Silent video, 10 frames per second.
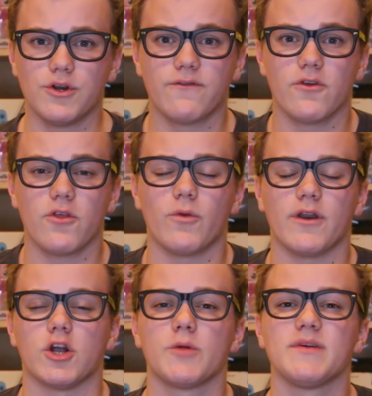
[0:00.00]
no further than
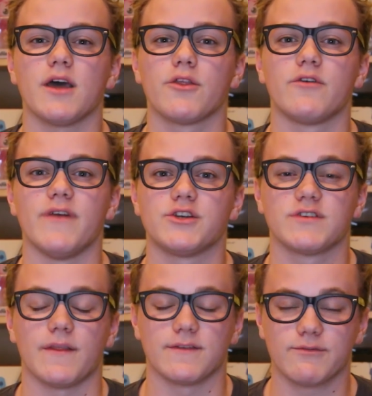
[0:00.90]
one of Kirby's other
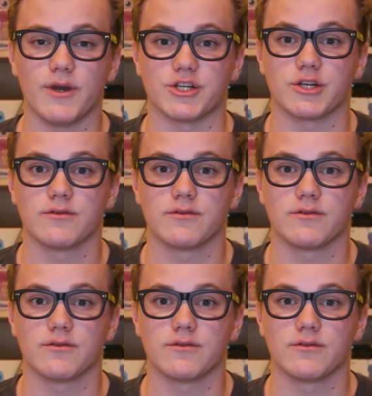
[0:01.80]
adventures on the Switch,